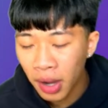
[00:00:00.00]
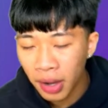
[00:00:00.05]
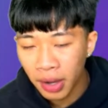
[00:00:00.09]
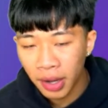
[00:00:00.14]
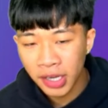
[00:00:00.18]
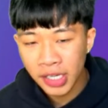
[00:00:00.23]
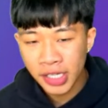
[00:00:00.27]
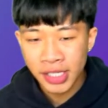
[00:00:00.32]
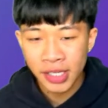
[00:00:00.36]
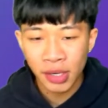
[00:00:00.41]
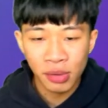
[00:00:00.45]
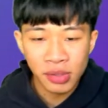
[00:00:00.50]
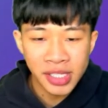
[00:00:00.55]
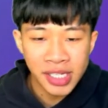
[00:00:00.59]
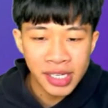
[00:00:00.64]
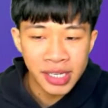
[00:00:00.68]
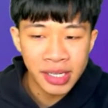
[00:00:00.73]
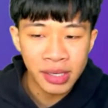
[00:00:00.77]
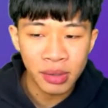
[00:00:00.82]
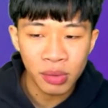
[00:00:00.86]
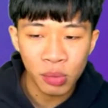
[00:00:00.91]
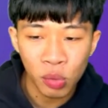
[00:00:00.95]
I just don't
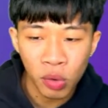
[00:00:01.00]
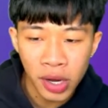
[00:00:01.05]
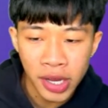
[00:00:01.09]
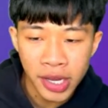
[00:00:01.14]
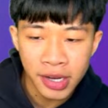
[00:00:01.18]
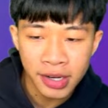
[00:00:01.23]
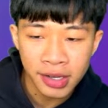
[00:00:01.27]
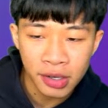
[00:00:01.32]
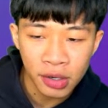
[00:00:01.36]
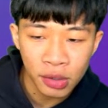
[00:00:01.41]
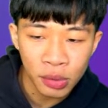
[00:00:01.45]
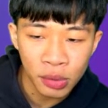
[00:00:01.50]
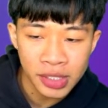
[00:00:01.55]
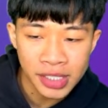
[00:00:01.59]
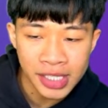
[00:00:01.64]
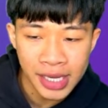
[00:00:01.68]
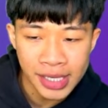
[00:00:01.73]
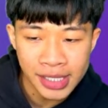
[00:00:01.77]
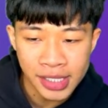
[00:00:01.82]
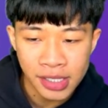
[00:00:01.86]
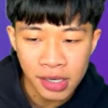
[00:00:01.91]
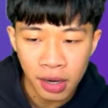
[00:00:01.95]
see why you'd go with
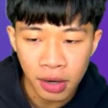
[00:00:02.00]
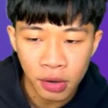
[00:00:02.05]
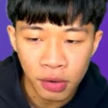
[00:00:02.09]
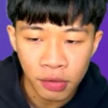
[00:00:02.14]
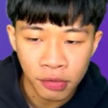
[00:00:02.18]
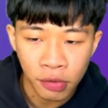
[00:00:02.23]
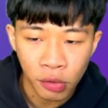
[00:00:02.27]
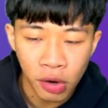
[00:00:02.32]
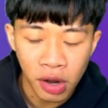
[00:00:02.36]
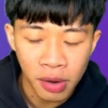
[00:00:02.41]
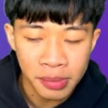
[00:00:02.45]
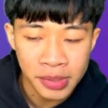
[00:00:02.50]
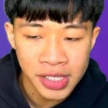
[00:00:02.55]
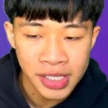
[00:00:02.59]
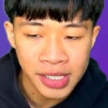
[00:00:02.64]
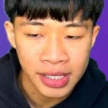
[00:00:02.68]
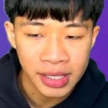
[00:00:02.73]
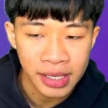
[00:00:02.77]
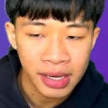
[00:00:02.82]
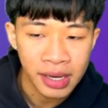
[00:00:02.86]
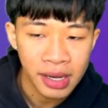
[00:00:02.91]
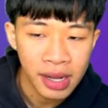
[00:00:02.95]
Sessegnon over
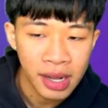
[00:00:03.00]
Robinson.